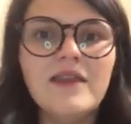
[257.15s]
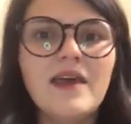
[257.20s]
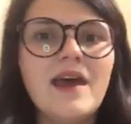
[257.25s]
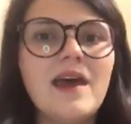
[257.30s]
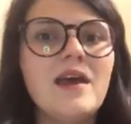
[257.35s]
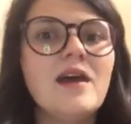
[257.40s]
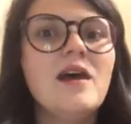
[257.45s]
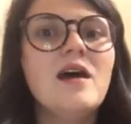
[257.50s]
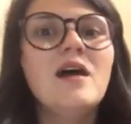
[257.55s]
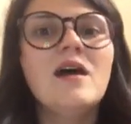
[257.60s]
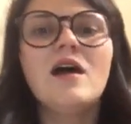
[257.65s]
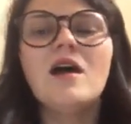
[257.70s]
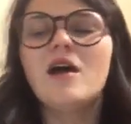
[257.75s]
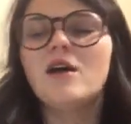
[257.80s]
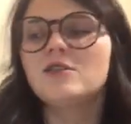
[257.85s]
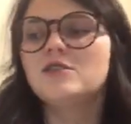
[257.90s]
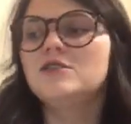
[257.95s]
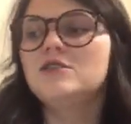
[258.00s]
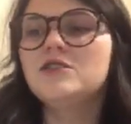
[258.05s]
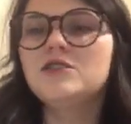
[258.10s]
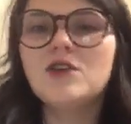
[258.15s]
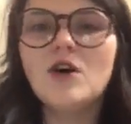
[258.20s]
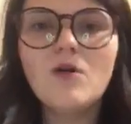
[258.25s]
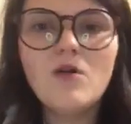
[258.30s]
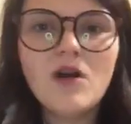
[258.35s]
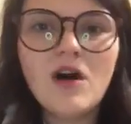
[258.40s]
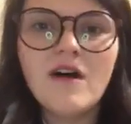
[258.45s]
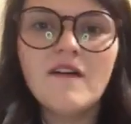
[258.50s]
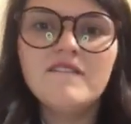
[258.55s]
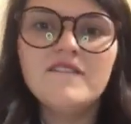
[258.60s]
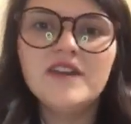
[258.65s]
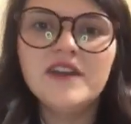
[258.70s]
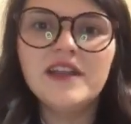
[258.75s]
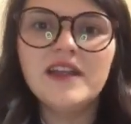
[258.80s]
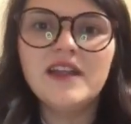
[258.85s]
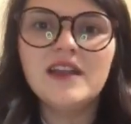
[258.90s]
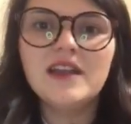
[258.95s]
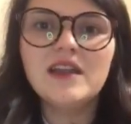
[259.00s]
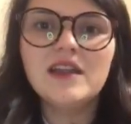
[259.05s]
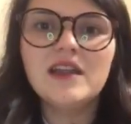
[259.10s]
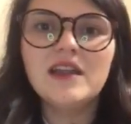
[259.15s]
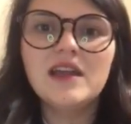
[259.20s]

They are so confident,